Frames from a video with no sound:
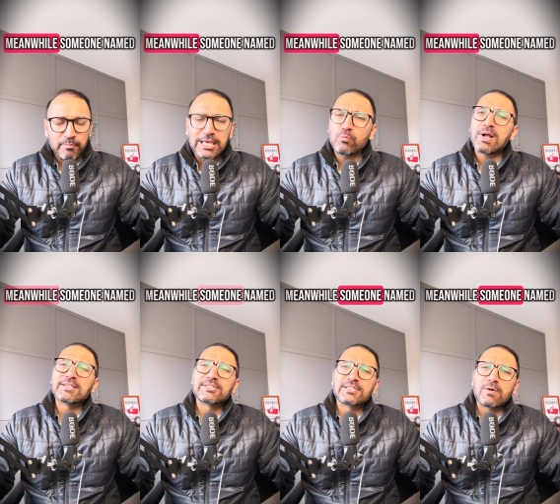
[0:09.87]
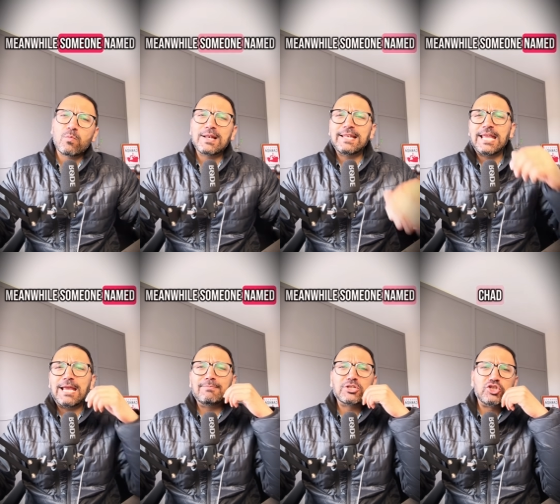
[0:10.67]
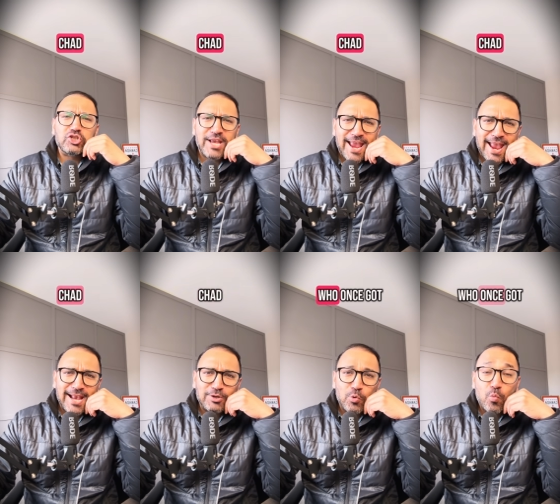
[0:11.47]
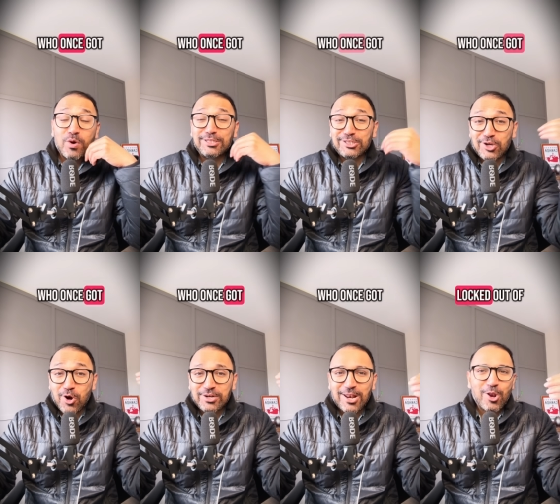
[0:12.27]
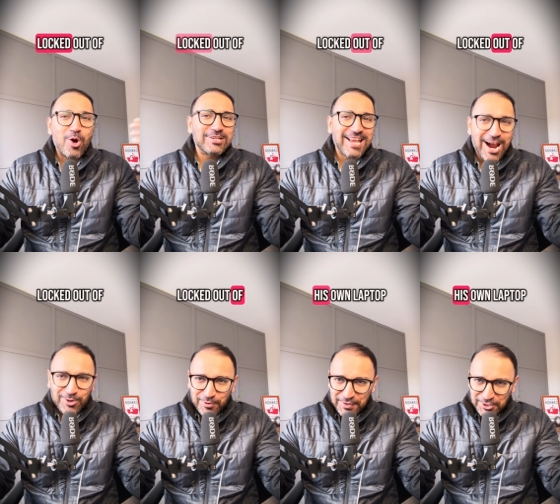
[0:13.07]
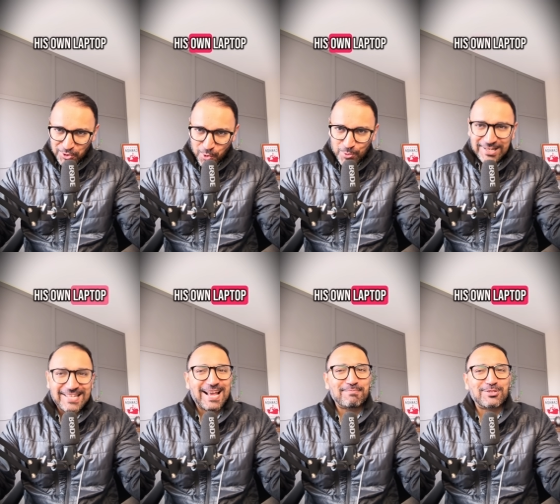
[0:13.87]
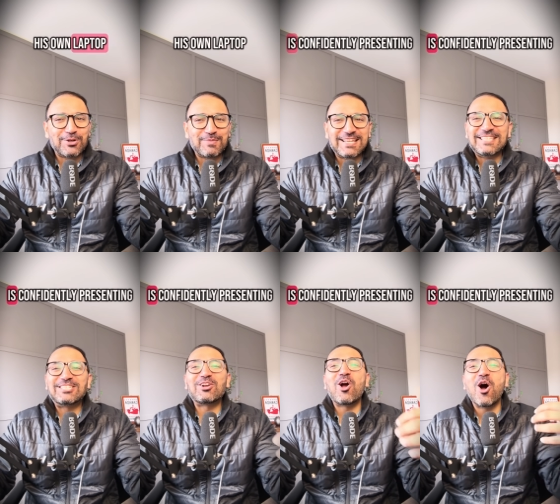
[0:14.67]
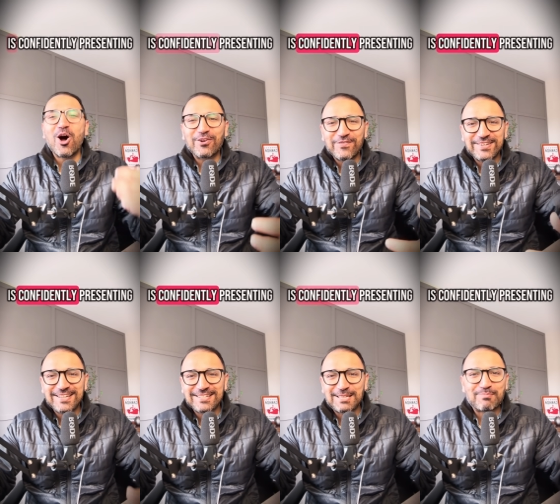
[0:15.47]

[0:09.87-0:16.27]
Meanwhile, someone named Chad, who once got locked out of his own laptop, is confidently